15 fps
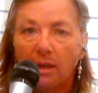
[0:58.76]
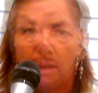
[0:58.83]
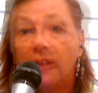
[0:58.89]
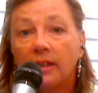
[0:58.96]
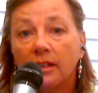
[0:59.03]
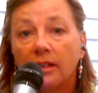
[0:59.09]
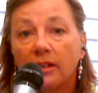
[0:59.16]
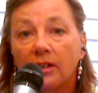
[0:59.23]
It's a
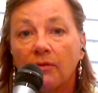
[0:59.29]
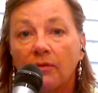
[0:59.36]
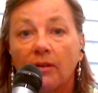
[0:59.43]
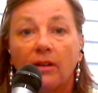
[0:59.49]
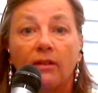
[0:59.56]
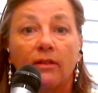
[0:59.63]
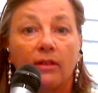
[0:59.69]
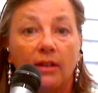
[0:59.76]
little
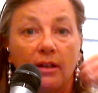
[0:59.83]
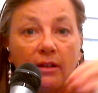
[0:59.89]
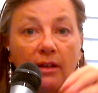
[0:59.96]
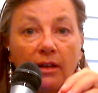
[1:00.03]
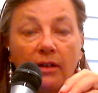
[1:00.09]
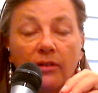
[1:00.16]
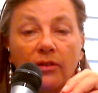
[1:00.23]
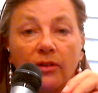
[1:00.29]
different than the
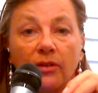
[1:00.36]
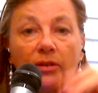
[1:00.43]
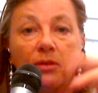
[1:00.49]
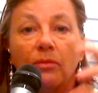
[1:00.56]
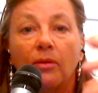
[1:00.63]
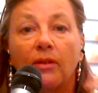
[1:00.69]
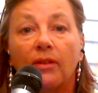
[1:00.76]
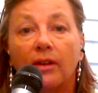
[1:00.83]
hunter,
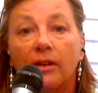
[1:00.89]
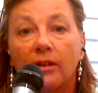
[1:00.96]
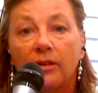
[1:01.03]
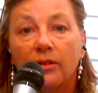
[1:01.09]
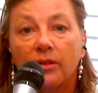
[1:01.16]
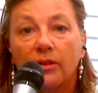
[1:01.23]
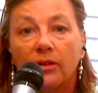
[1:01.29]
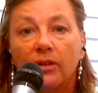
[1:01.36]
where the
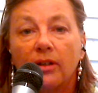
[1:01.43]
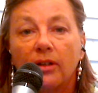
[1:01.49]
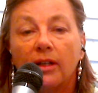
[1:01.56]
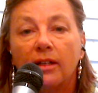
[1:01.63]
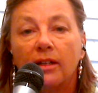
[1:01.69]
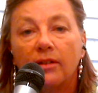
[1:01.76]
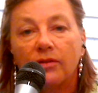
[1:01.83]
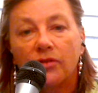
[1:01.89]
hunter
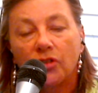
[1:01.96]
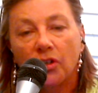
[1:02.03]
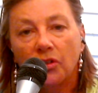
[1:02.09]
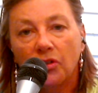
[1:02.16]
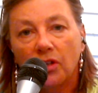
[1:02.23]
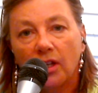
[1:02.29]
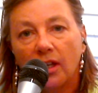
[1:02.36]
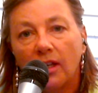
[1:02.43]
is
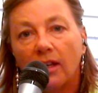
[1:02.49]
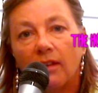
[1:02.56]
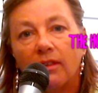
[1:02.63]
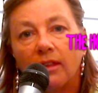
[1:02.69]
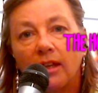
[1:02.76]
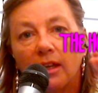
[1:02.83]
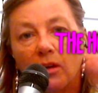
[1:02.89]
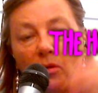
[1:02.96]
judging the